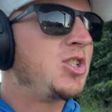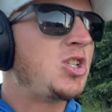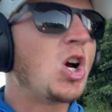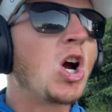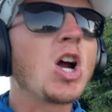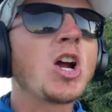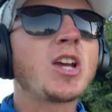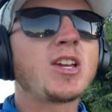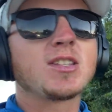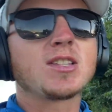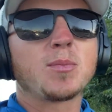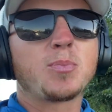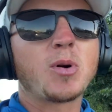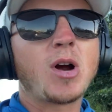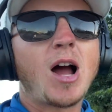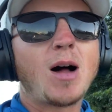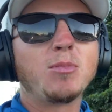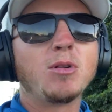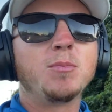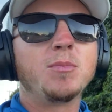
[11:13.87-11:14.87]
Dark is the
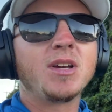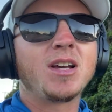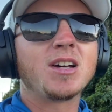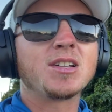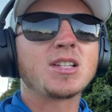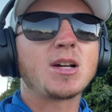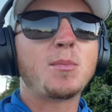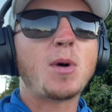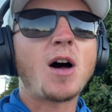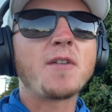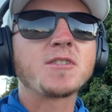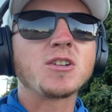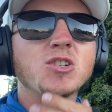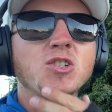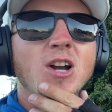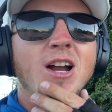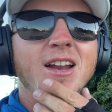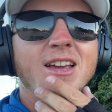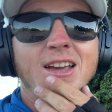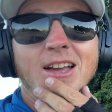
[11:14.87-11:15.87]
problem because I'm often
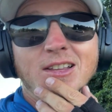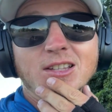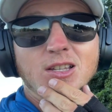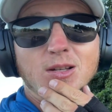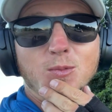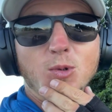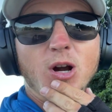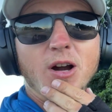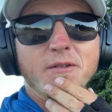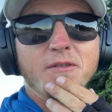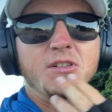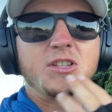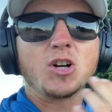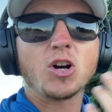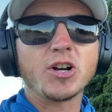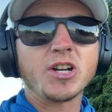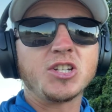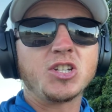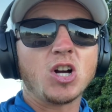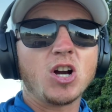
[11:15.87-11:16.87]
trying to get somewhere if it's
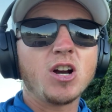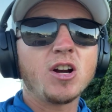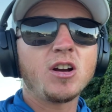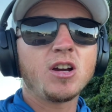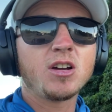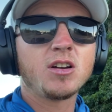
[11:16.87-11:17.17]
already dark.